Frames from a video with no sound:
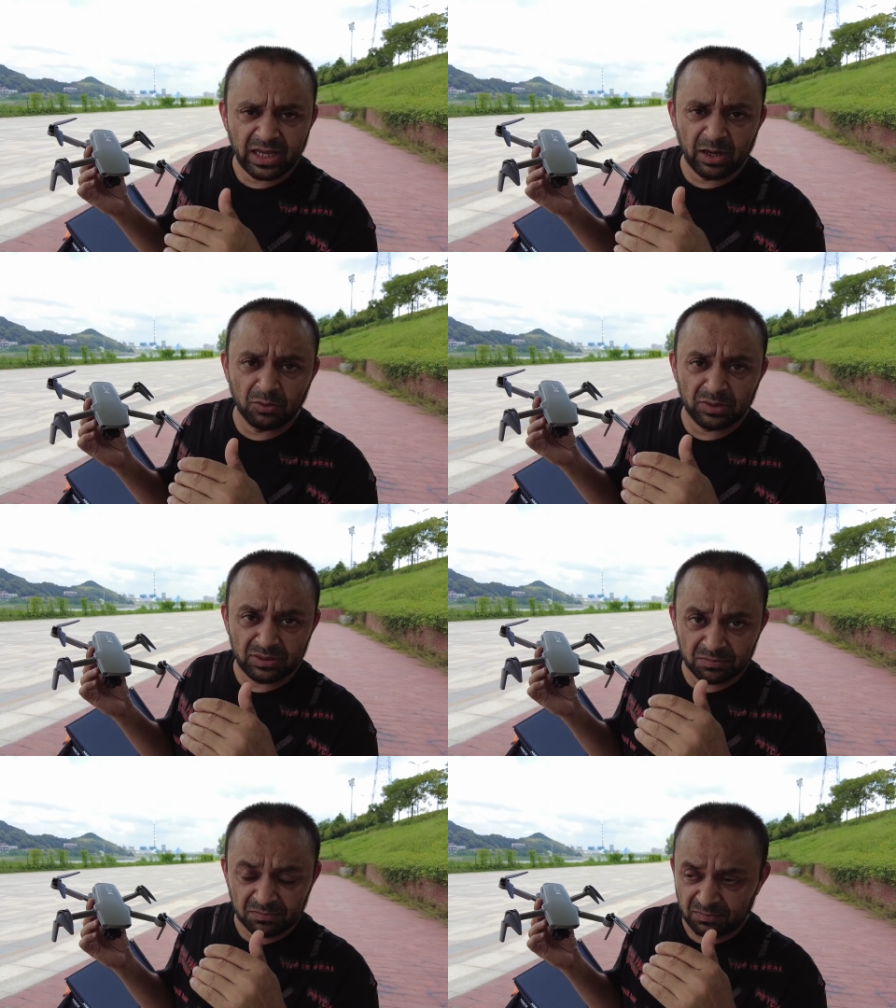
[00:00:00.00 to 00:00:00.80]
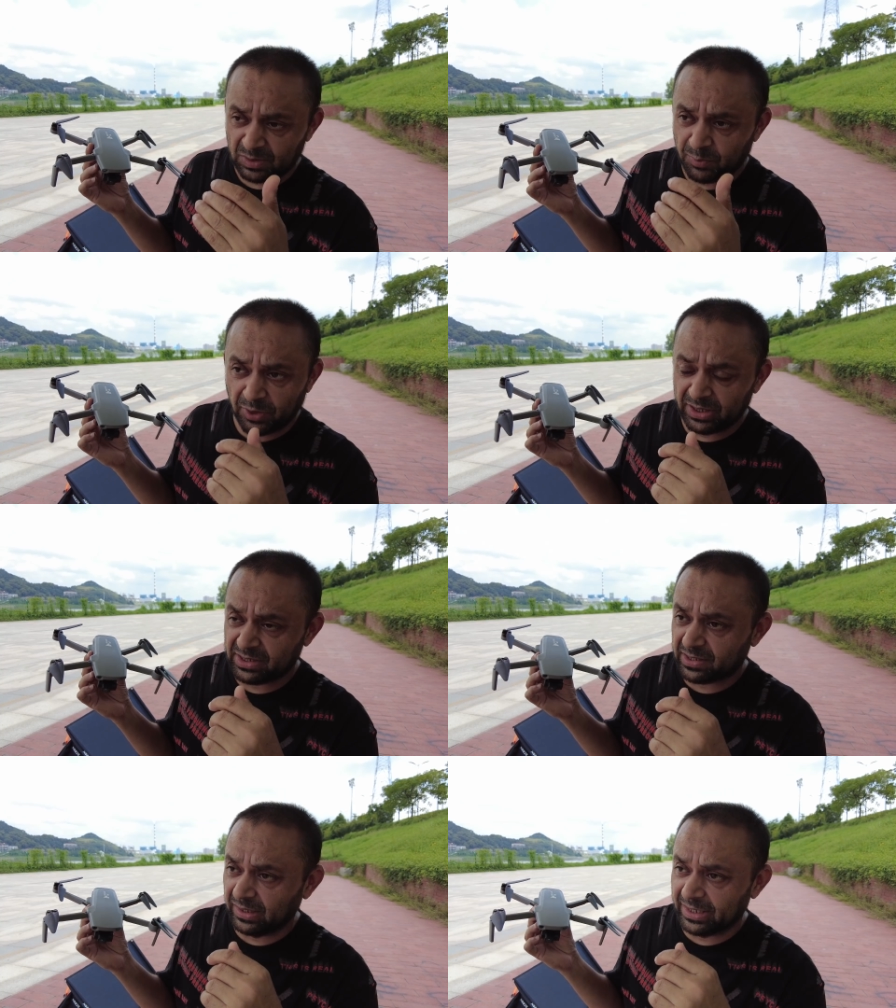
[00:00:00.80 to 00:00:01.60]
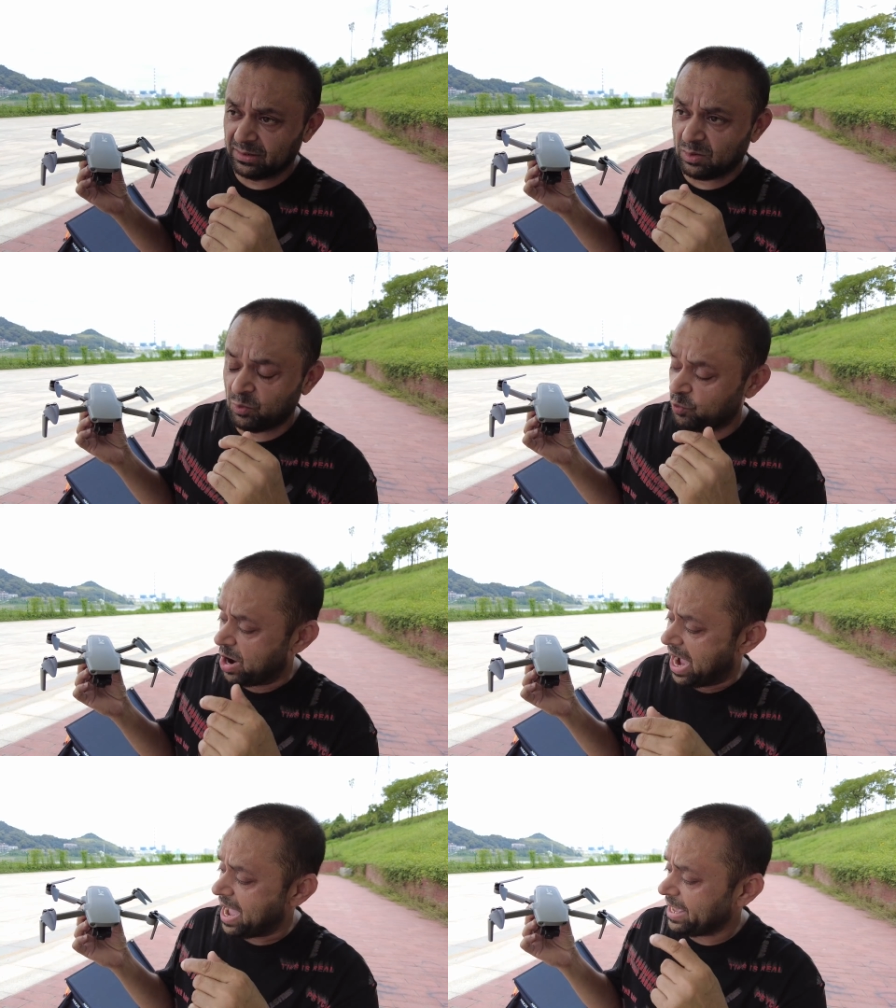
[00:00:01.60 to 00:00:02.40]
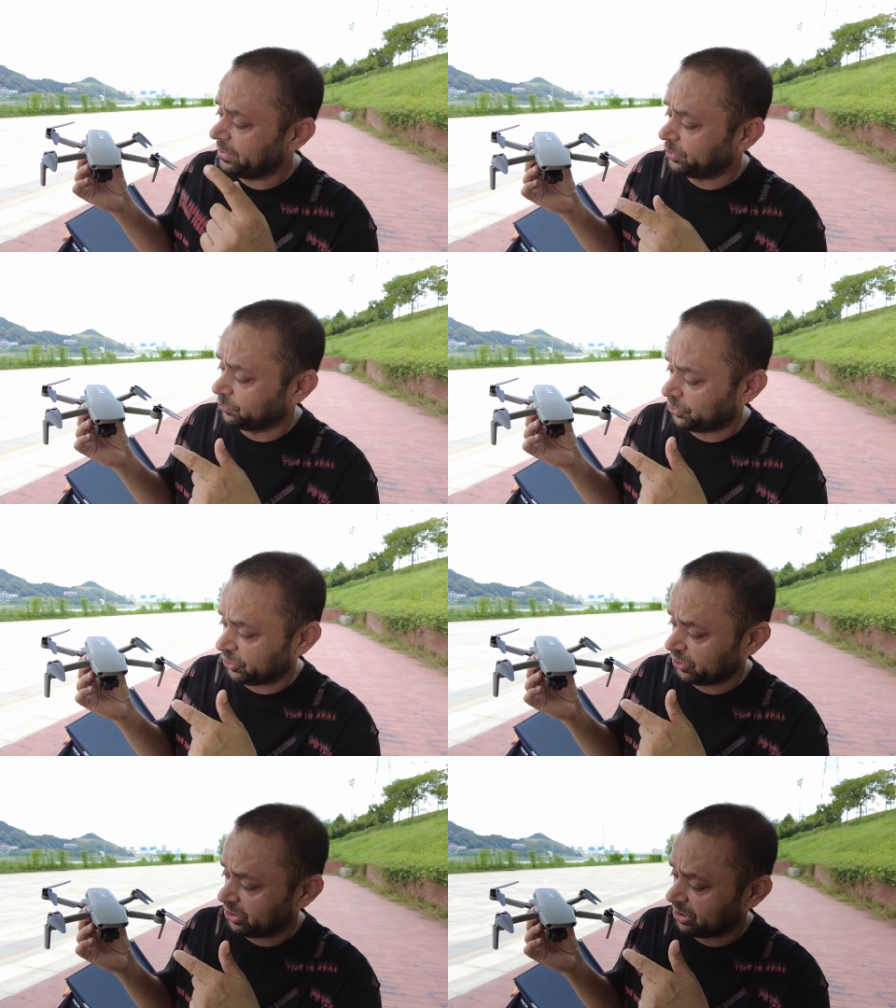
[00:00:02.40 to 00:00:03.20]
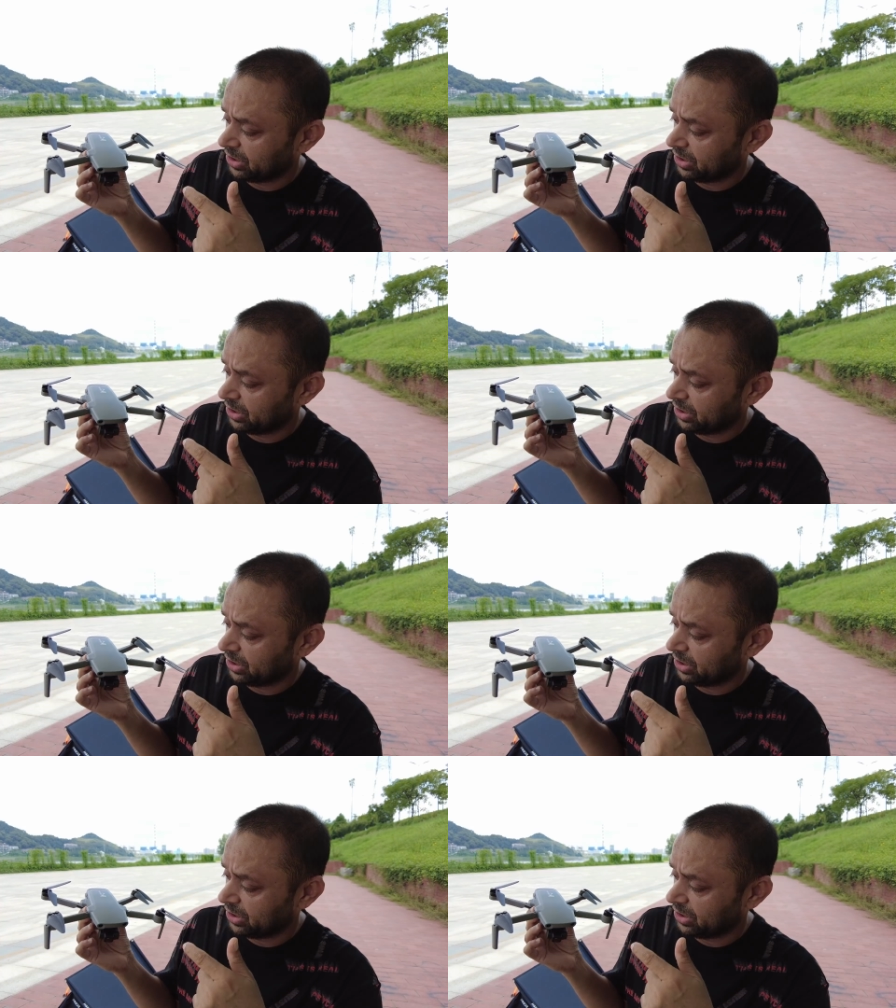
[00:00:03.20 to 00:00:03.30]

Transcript: Now the point is clear why you should